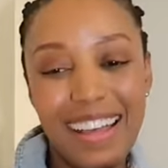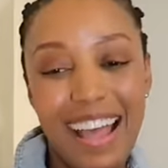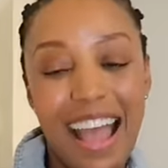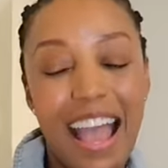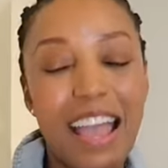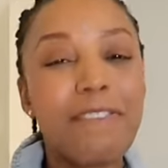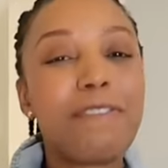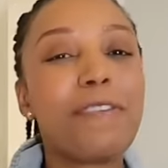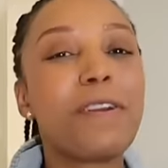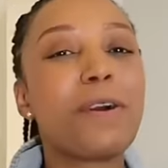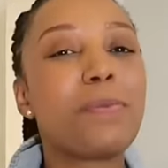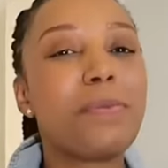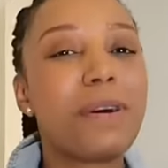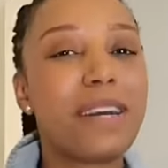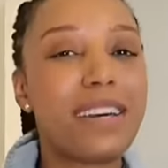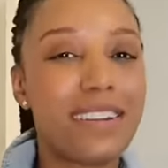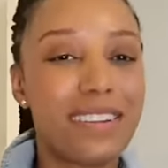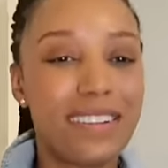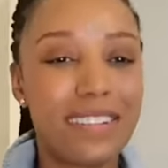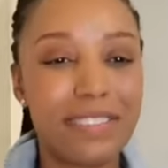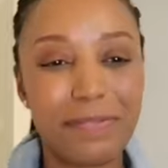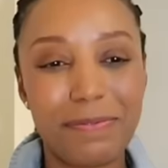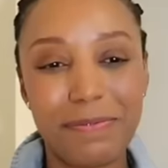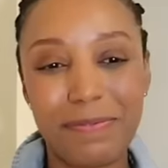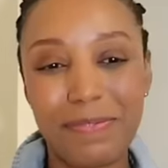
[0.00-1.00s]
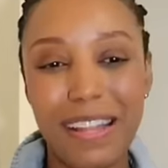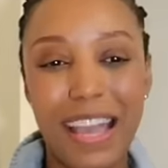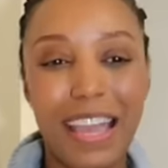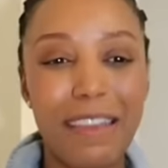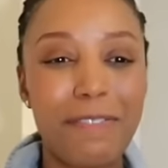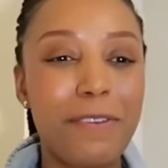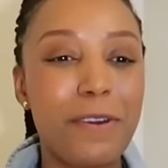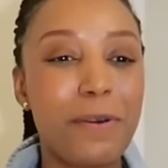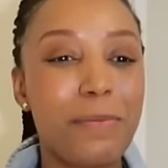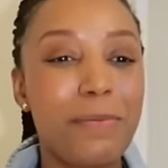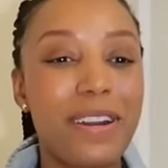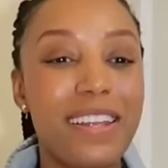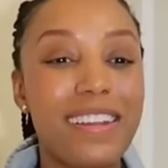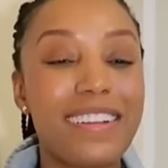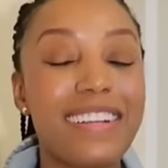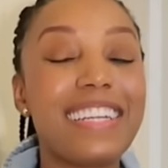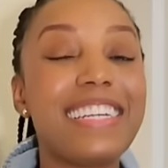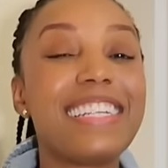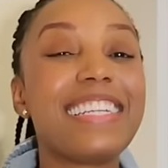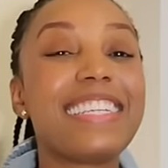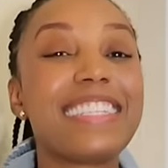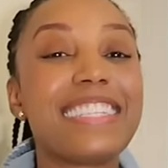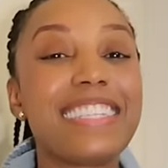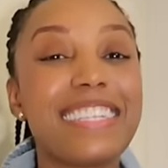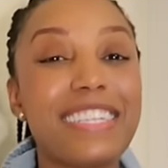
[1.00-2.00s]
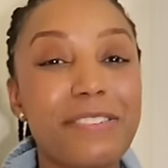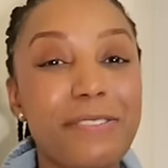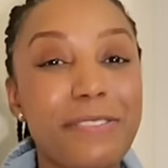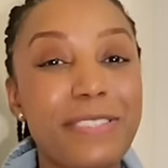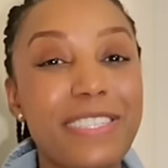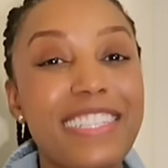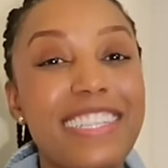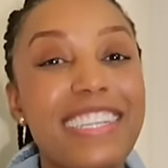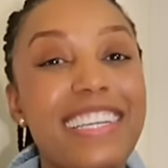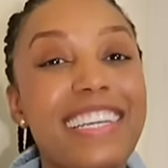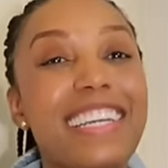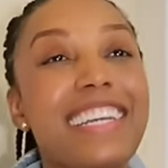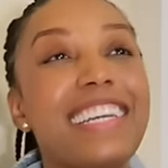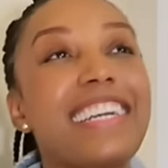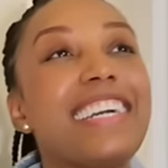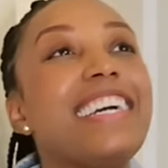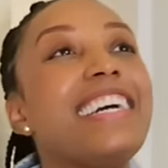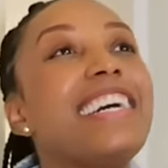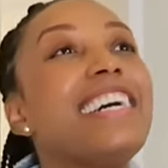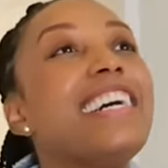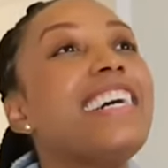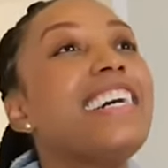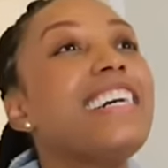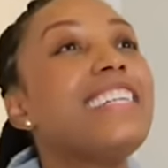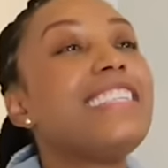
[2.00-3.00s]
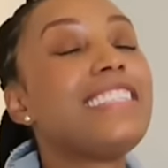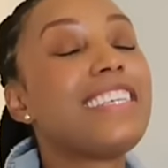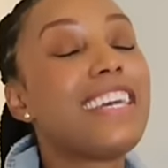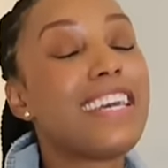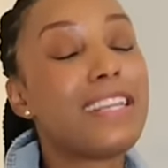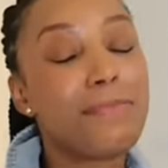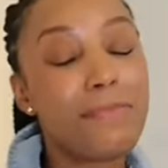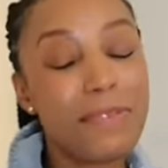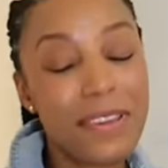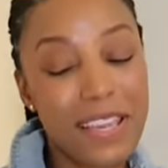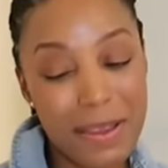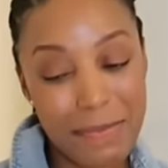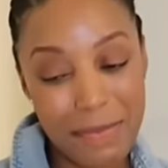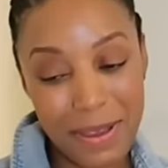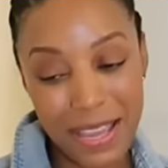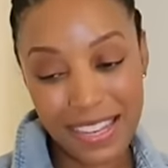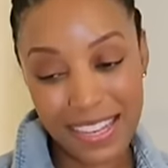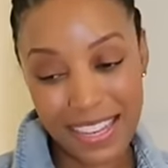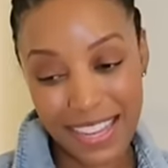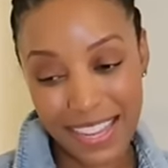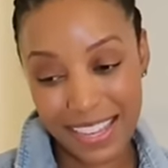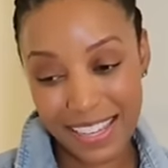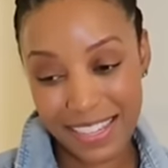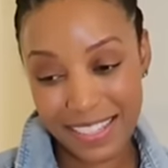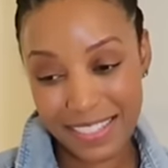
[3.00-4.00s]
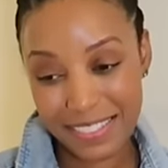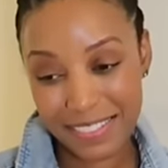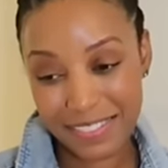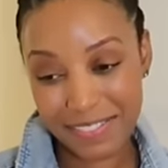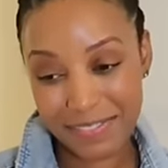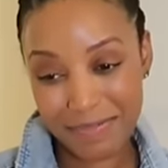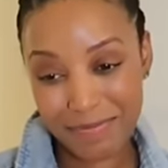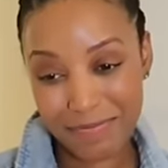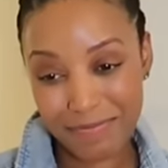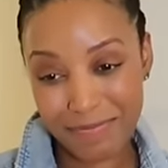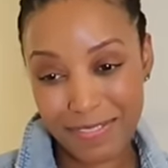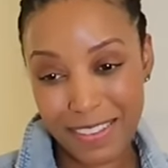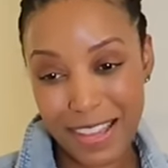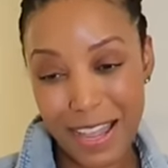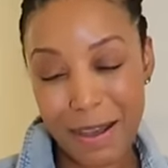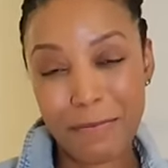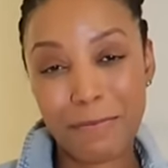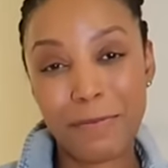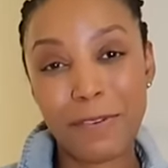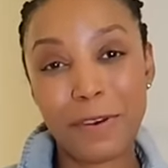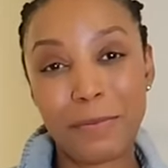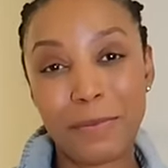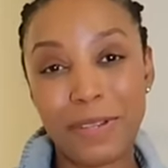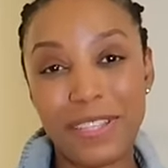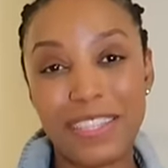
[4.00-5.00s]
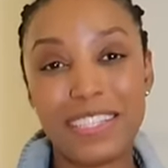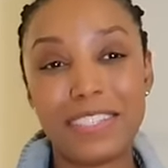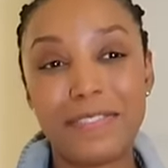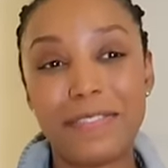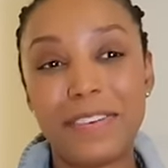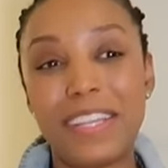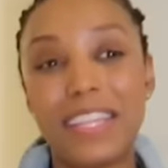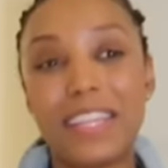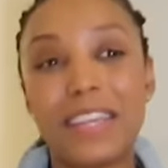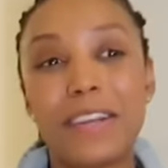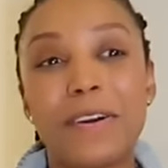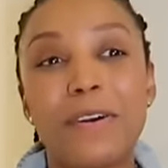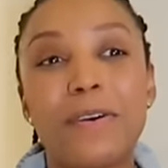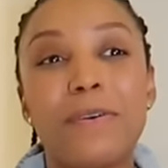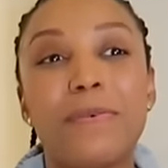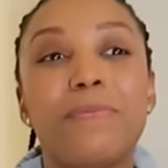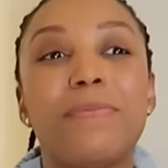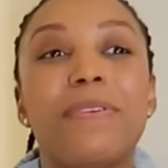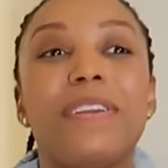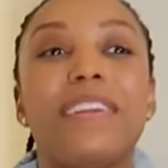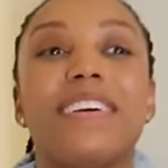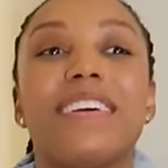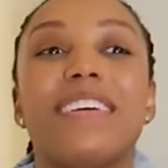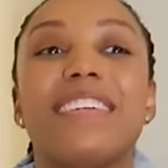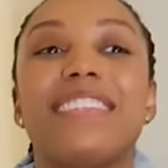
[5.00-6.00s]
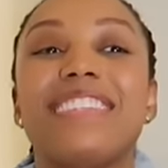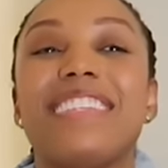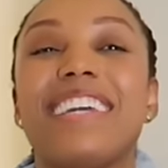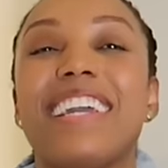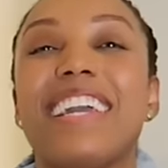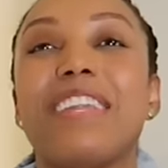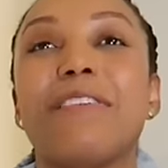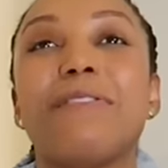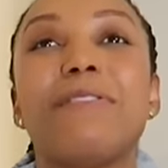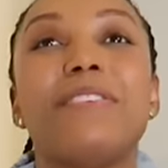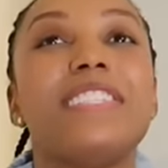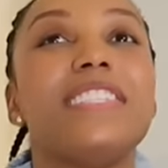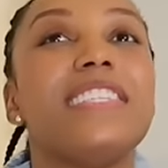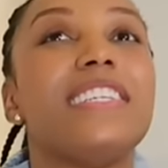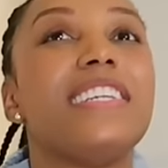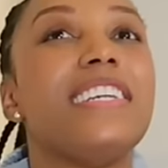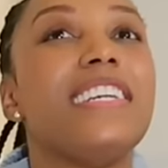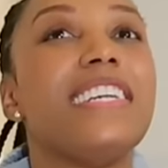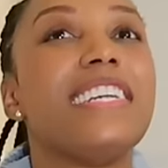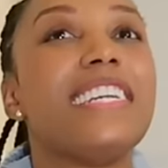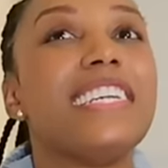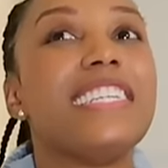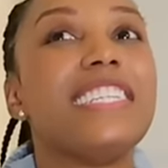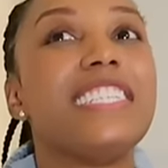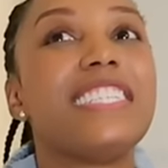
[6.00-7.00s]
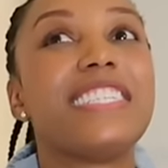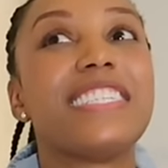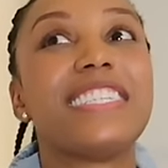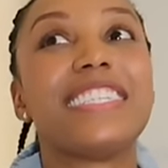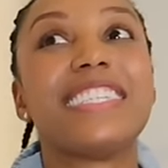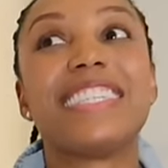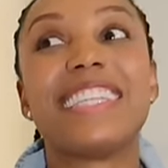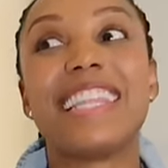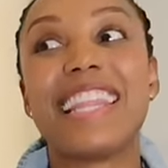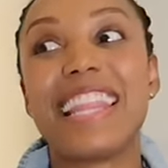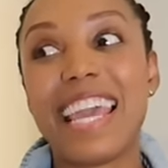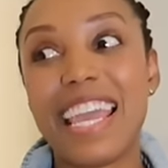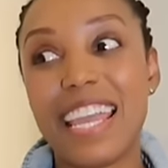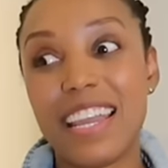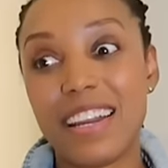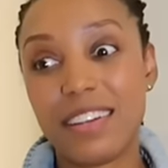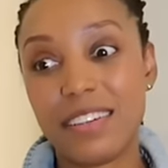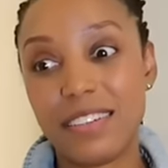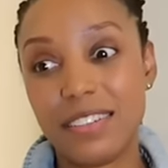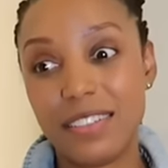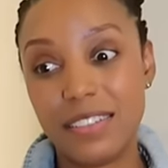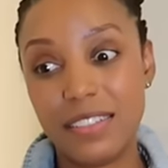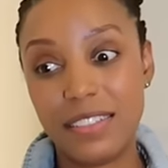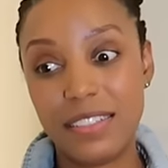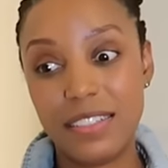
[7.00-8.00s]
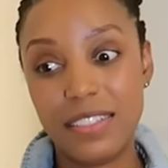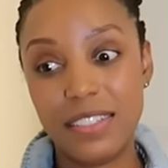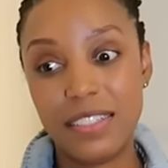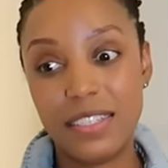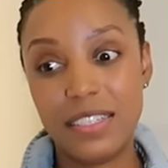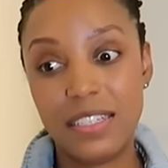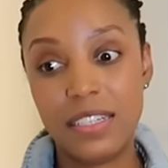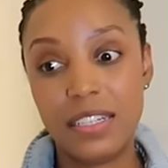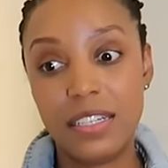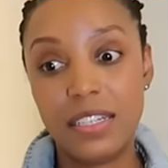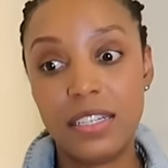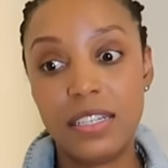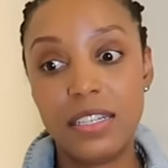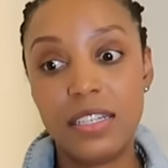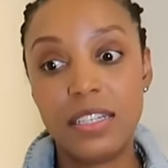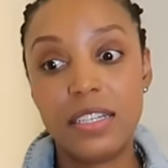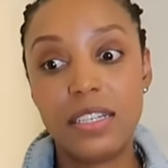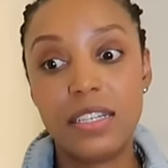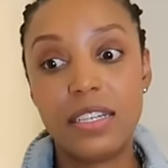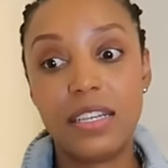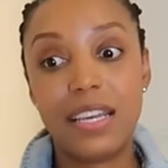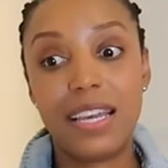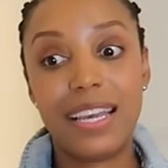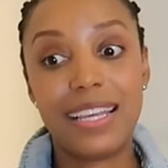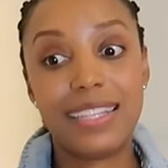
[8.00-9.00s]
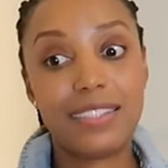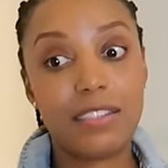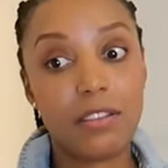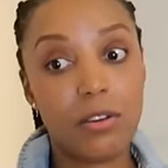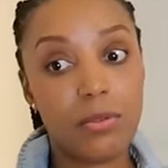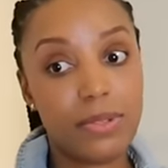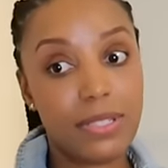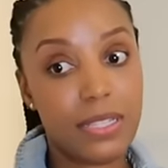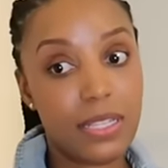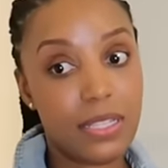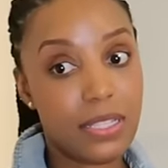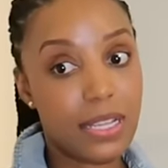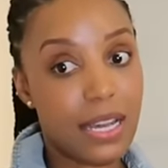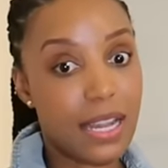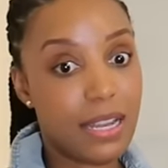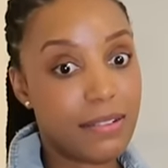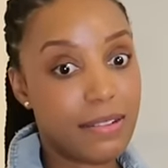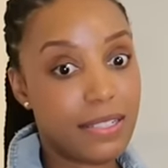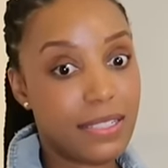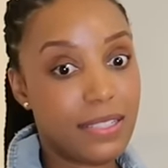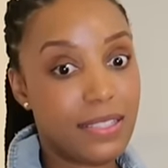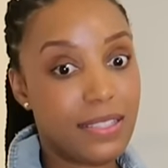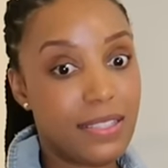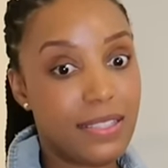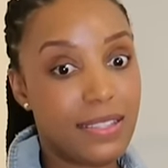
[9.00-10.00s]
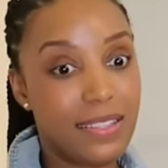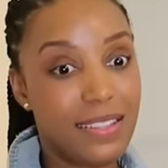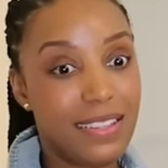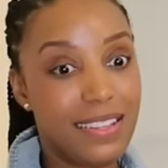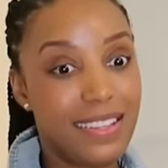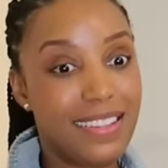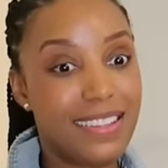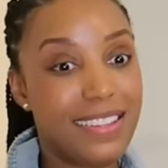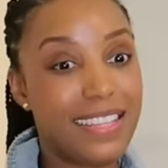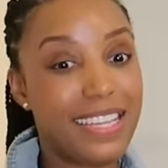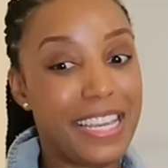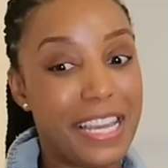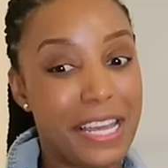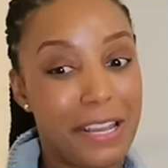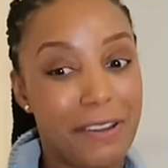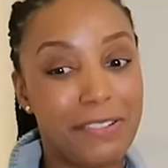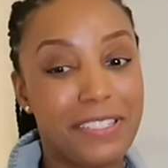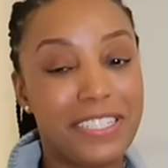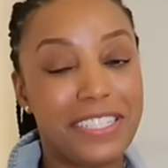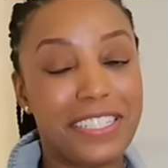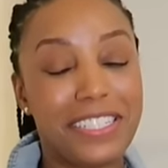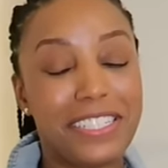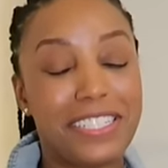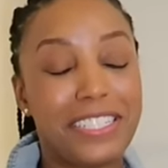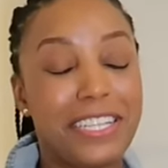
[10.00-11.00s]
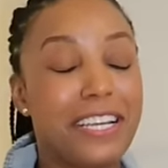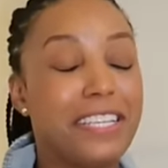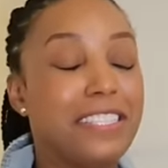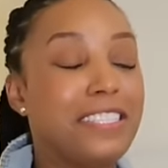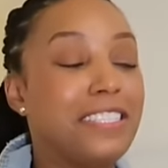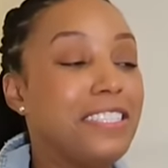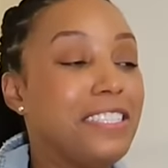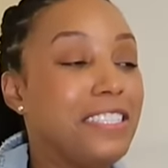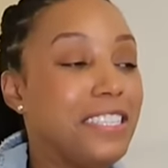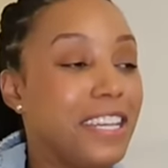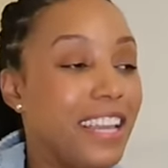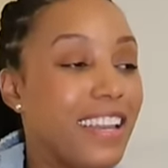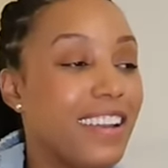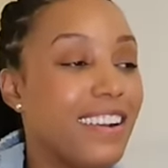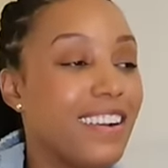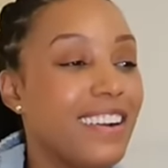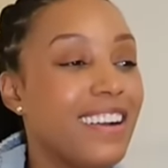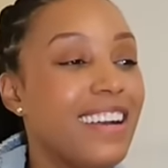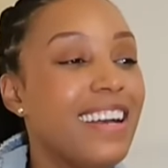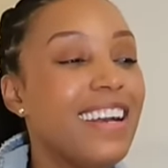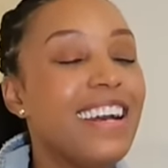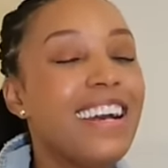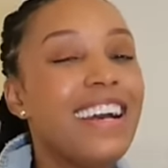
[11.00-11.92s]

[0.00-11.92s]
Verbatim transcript: I feel better. I feel better. It is literally 10 p.m. at night. I'm filming this video because the energy is just there. And so is the sirens. The energy is just there